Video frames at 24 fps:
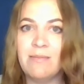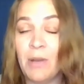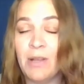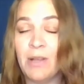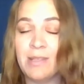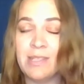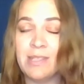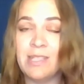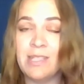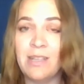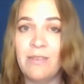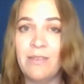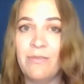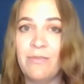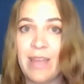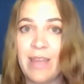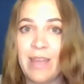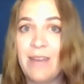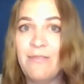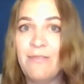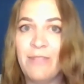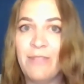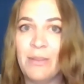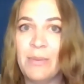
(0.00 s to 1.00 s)
positive
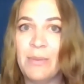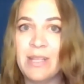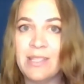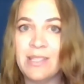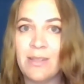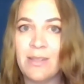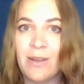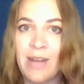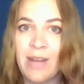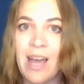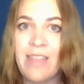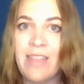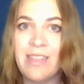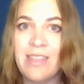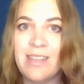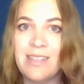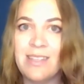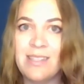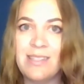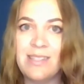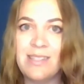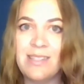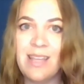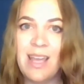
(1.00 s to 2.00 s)
influence on
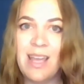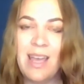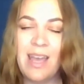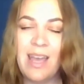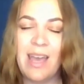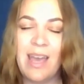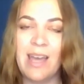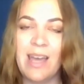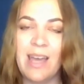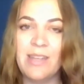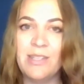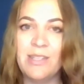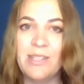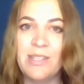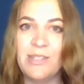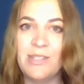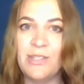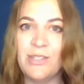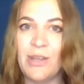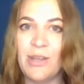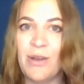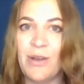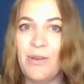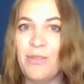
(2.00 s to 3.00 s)
others. And
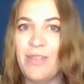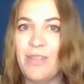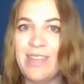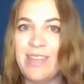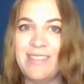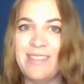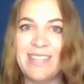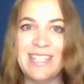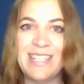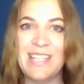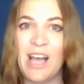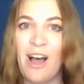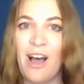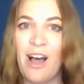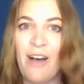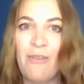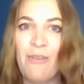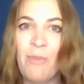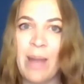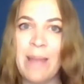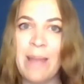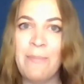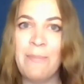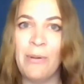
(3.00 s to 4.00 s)
so, the, this
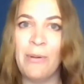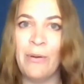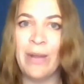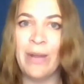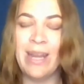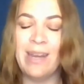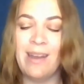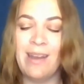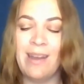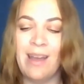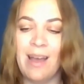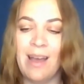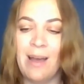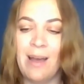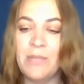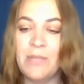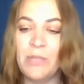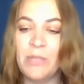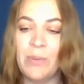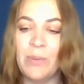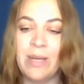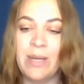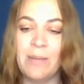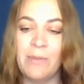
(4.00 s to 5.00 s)
halfway point uh,
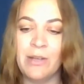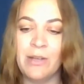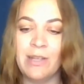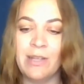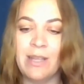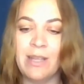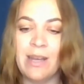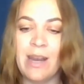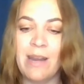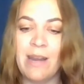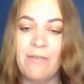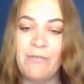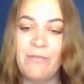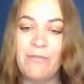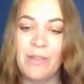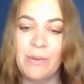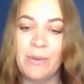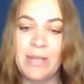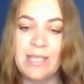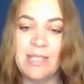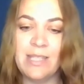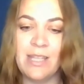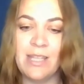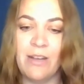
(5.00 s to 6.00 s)
between a model and an
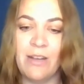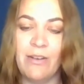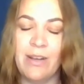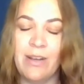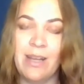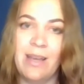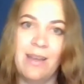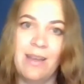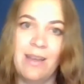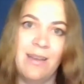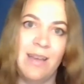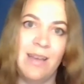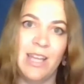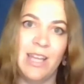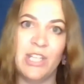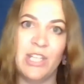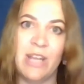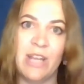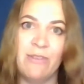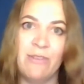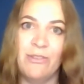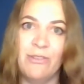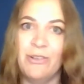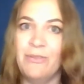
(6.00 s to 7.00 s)
influencer and a, a
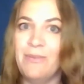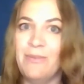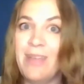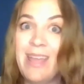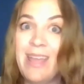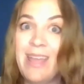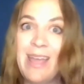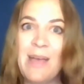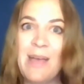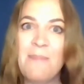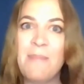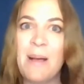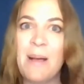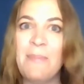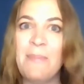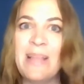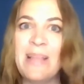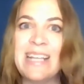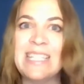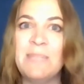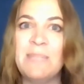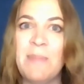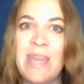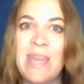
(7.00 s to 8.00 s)
general
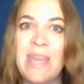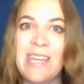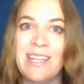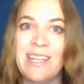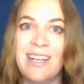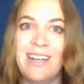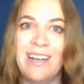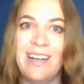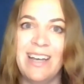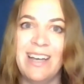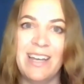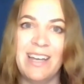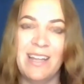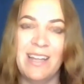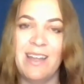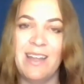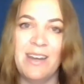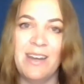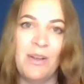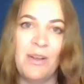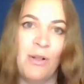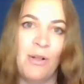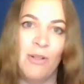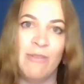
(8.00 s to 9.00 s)
public speaker and a,
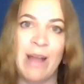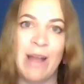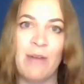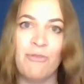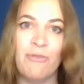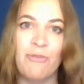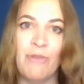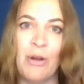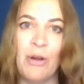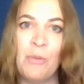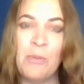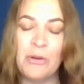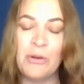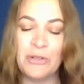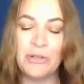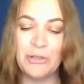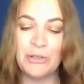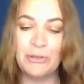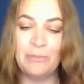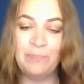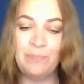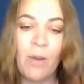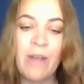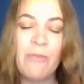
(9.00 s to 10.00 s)
an all round role
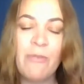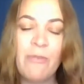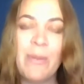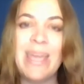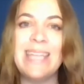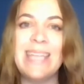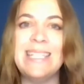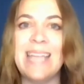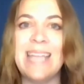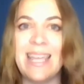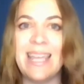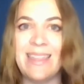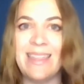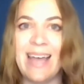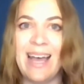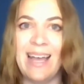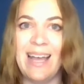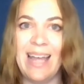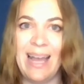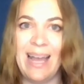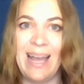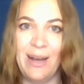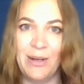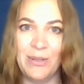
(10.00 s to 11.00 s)
model. What if we could take that
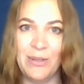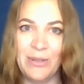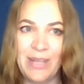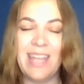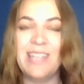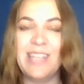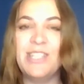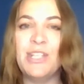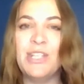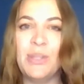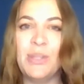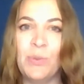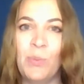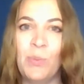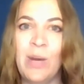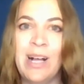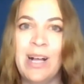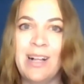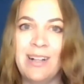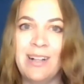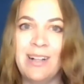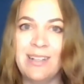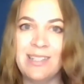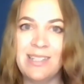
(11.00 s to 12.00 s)
out into the
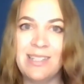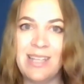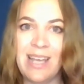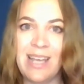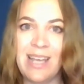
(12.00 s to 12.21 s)
world?